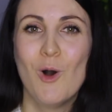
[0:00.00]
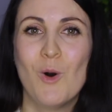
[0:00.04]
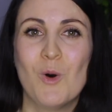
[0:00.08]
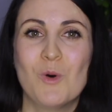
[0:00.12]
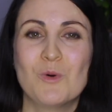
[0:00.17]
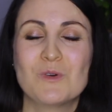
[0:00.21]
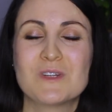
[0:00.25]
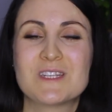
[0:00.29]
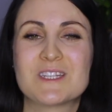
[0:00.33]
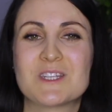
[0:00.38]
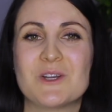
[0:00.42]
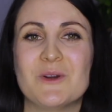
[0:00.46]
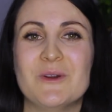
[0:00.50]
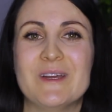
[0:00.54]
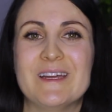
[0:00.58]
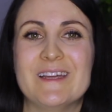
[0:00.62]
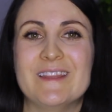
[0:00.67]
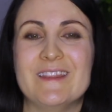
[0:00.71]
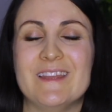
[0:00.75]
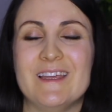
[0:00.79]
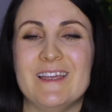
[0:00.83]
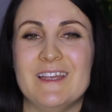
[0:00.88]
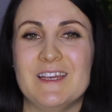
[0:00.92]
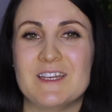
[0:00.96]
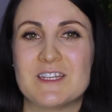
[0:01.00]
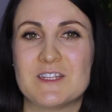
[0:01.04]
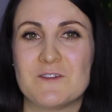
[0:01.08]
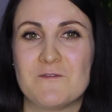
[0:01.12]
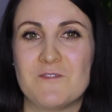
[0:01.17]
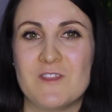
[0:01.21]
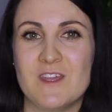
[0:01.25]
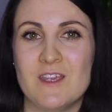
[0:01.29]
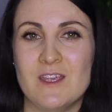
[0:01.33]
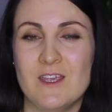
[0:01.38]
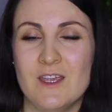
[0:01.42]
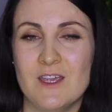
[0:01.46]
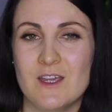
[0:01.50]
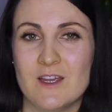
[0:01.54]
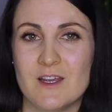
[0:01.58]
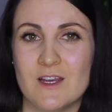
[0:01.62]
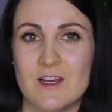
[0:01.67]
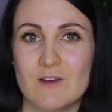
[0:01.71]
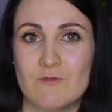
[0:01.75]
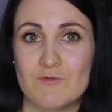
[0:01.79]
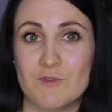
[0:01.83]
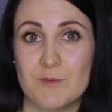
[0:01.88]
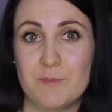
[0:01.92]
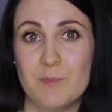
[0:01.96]
Also in the end of the
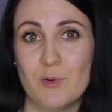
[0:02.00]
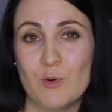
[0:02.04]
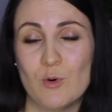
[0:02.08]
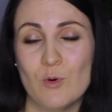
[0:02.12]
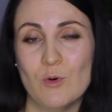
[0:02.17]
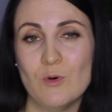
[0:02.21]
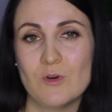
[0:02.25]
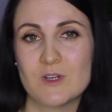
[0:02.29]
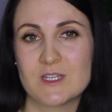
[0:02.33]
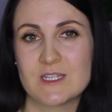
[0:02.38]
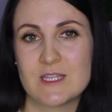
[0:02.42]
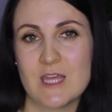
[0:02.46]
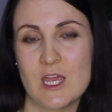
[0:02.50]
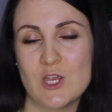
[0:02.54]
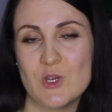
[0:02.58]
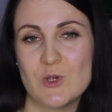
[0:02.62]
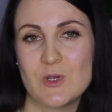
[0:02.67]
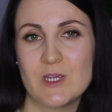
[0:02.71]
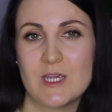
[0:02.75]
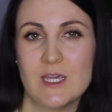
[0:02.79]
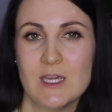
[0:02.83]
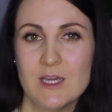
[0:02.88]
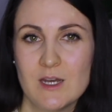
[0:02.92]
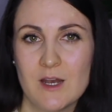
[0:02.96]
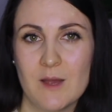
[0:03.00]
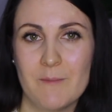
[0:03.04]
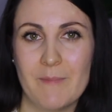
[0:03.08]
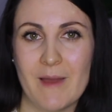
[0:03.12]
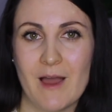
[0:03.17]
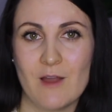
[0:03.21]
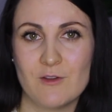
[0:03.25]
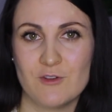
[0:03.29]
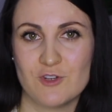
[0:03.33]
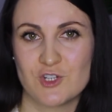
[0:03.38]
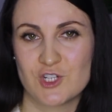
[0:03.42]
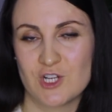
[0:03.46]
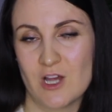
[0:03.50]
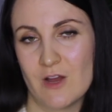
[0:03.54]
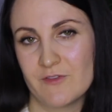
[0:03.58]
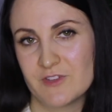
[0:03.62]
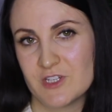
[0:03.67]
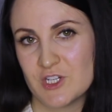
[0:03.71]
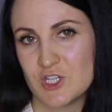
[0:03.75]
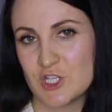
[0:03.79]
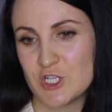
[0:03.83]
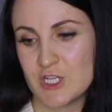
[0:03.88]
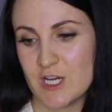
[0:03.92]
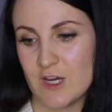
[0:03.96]
year reports that you get about your
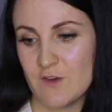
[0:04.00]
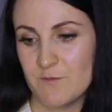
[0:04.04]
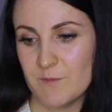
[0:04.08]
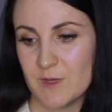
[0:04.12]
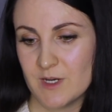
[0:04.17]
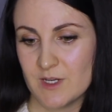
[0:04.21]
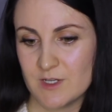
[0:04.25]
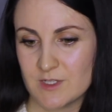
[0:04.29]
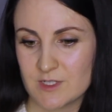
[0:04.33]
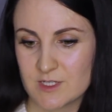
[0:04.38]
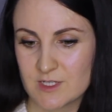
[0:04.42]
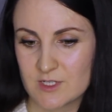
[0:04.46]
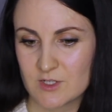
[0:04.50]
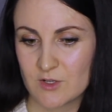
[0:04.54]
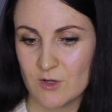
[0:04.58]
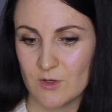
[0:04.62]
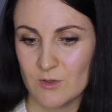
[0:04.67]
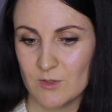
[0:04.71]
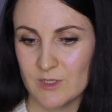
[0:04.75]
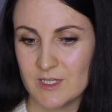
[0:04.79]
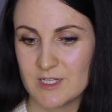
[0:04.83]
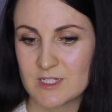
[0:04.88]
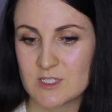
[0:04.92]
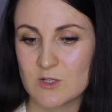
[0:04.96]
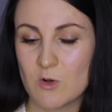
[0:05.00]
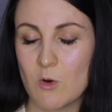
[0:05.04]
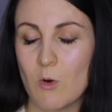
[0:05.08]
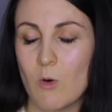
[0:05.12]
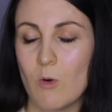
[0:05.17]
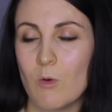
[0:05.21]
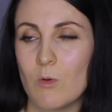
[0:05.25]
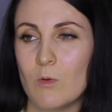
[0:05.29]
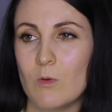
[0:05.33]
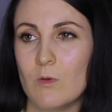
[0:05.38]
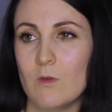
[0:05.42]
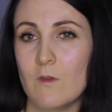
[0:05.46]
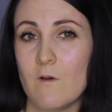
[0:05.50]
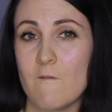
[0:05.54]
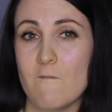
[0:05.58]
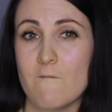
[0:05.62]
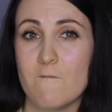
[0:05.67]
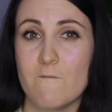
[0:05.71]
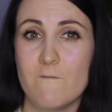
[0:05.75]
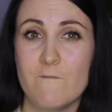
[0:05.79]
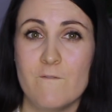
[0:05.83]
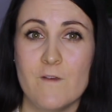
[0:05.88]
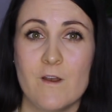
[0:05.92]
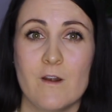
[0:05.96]
child's achievement in school, it's all
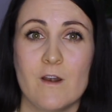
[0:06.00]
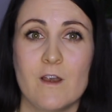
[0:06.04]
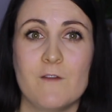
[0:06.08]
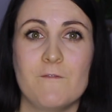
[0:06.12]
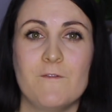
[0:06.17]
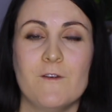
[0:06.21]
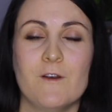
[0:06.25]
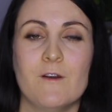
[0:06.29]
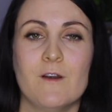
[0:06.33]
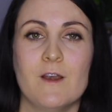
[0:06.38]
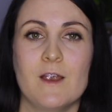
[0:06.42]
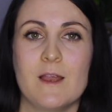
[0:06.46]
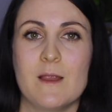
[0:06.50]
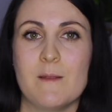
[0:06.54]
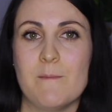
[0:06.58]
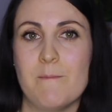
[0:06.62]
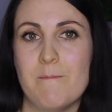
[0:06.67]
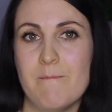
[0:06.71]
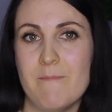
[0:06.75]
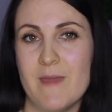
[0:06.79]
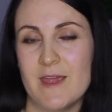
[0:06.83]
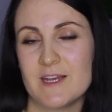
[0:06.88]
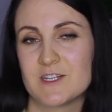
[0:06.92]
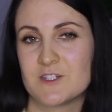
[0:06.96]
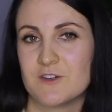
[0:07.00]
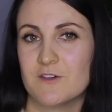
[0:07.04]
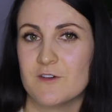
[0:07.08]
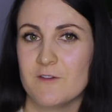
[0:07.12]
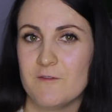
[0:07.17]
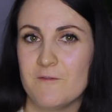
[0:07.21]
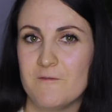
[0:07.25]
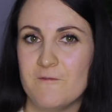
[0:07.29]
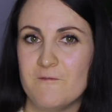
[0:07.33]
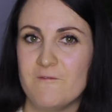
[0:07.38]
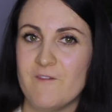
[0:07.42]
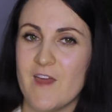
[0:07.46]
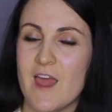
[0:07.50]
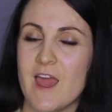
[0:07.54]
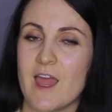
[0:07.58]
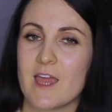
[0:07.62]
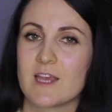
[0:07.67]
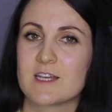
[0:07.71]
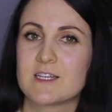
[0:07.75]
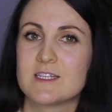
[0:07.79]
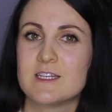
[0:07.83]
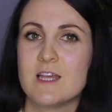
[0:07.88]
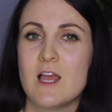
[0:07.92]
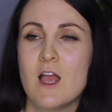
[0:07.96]
very, very matter of
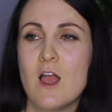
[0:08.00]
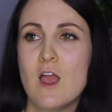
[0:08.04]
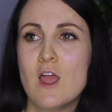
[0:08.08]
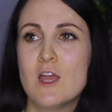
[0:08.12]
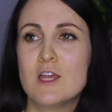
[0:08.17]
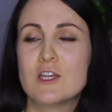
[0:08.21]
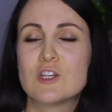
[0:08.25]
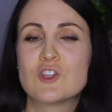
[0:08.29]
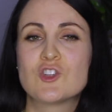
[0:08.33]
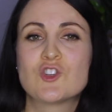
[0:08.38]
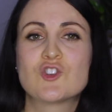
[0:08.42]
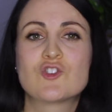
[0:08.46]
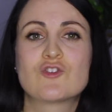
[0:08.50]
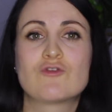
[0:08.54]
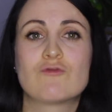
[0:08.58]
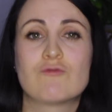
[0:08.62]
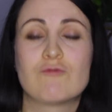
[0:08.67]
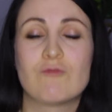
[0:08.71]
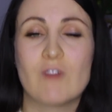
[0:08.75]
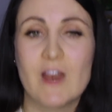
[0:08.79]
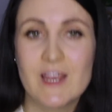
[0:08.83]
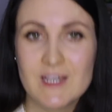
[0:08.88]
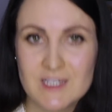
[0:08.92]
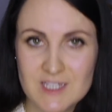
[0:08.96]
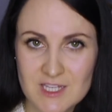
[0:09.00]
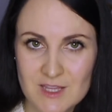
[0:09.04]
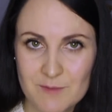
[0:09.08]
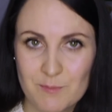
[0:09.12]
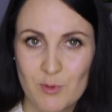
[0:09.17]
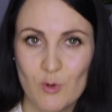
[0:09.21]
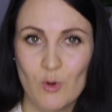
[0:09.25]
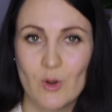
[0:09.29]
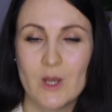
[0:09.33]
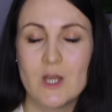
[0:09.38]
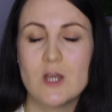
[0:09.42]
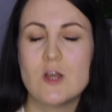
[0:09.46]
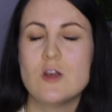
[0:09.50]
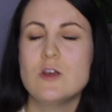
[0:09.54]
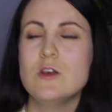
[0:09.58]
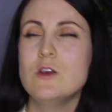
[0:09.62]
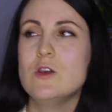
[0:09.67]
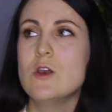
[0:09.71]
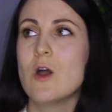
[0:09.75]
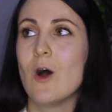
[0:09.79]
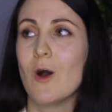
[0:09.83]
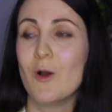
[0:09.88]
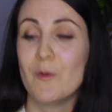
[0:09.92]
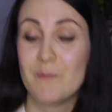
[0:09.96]
fact, straight to the point,
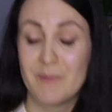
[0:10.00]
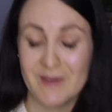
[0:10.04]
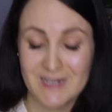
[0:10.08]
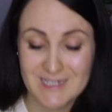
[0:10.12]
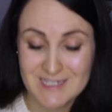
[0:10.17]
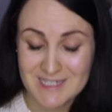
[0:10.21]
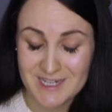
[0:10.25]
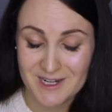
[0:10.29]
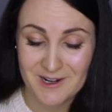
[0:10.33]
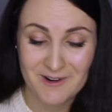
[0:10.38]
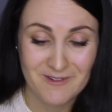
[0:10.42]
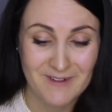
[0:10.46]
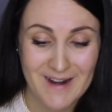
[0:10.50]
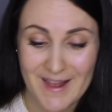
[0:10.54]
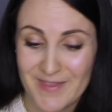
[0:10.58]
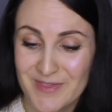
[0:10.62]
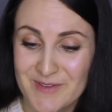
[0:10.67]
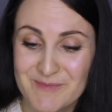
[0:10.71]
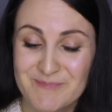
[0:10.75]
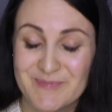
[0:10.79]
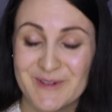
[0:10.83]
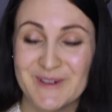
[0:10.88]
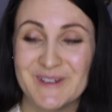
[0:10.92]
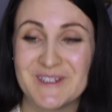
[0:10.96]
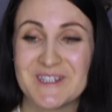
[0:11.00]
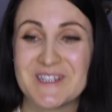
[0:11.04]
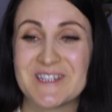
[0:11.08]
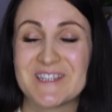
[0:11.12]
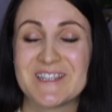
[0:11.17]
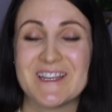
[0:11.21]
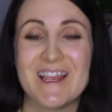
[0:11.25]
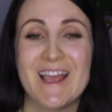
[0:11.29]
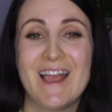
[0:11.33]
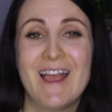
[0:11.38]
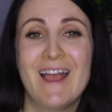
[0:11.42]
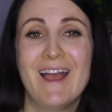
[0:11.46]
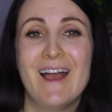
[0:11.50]
no beating around the bush.